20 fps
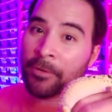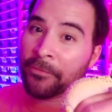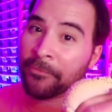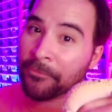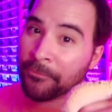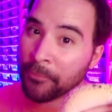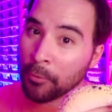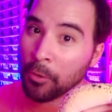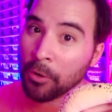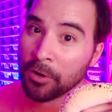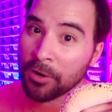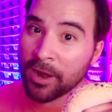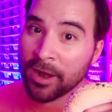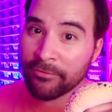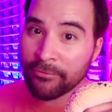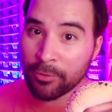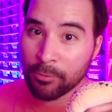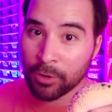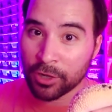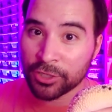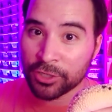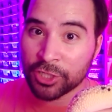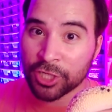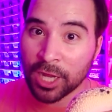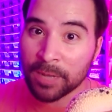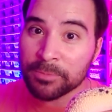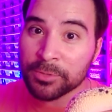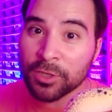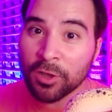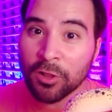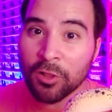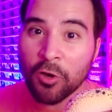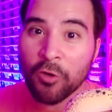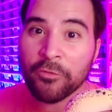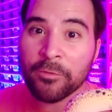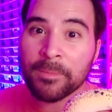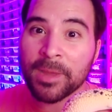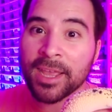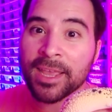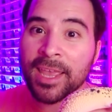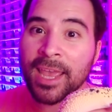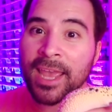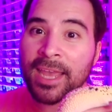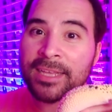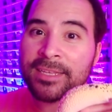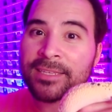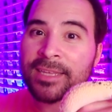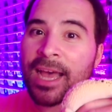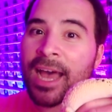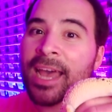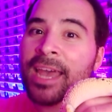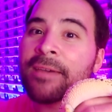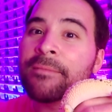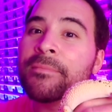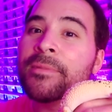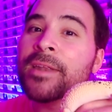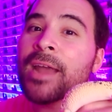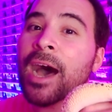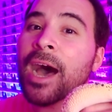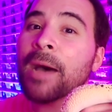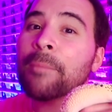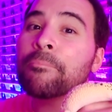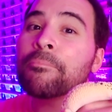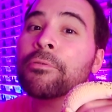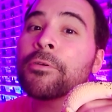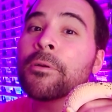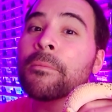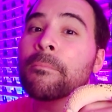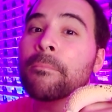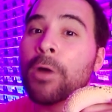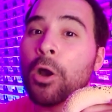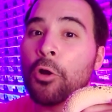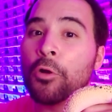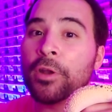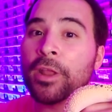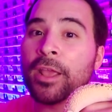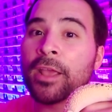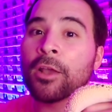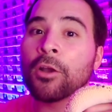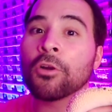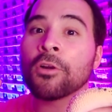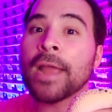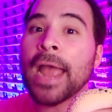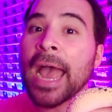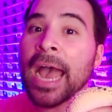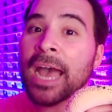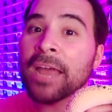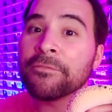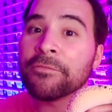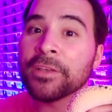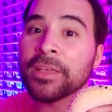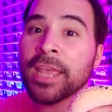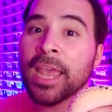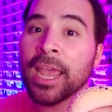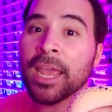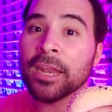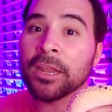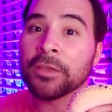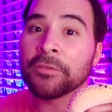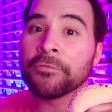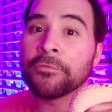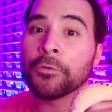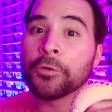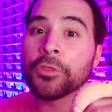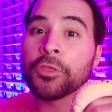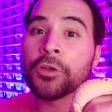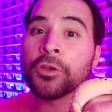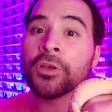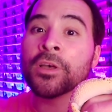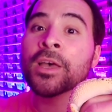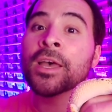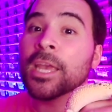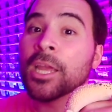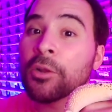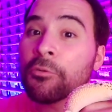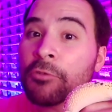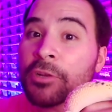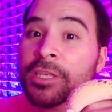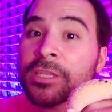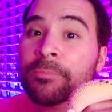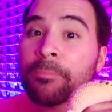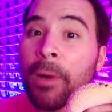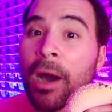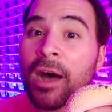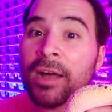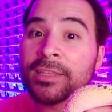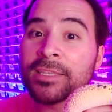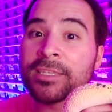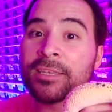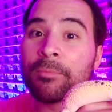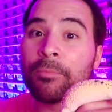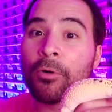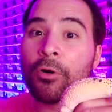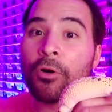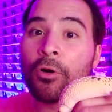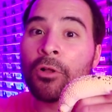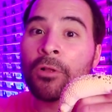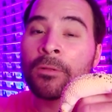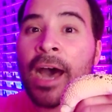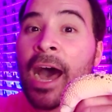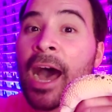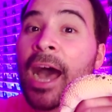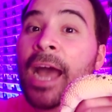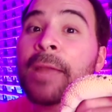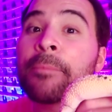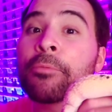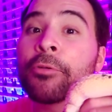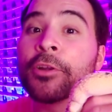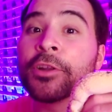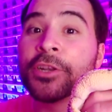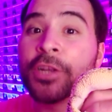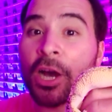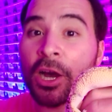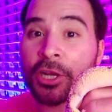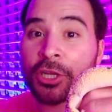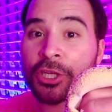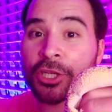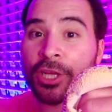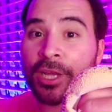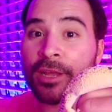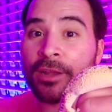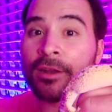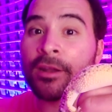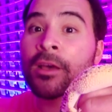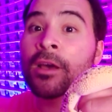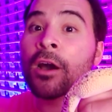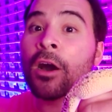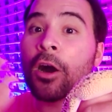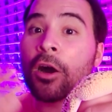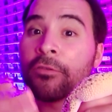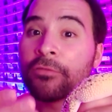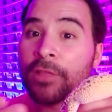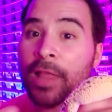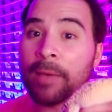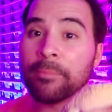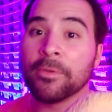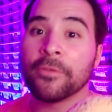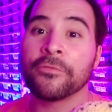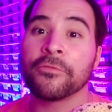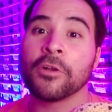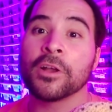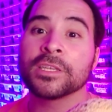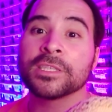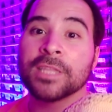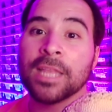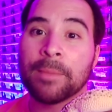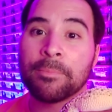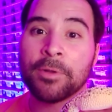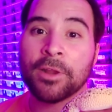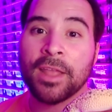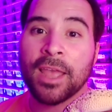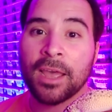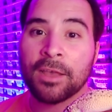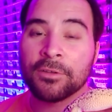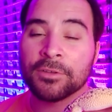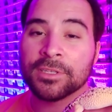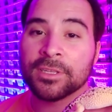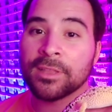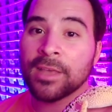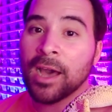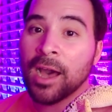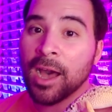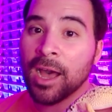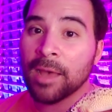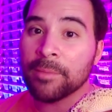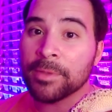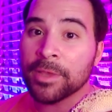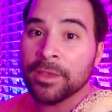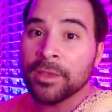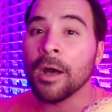Before everyone jumps all over my case, I am not promoting or advocating for the irresponsible high production of lemon frost leopard geckos in the hobby.